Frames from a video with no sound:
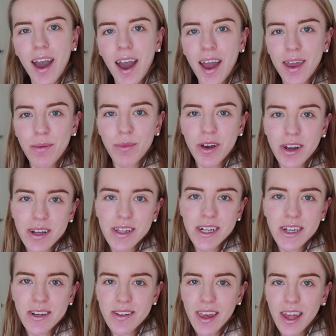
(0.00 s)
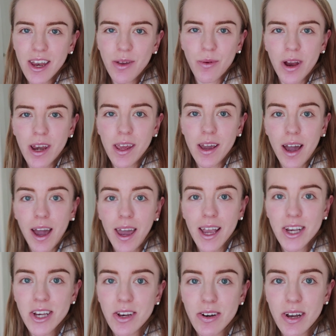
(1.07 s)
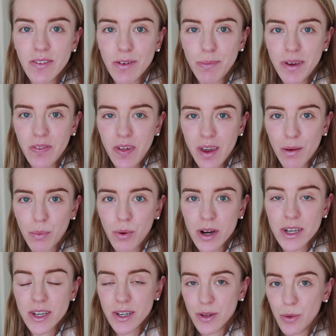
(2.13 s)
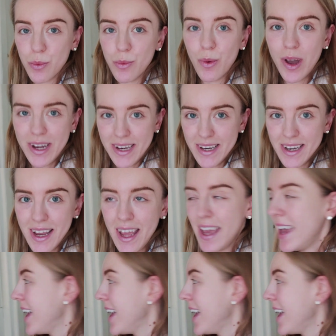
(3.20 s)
I'm currently just getting ready. I actually don't have to be at the airport until 1.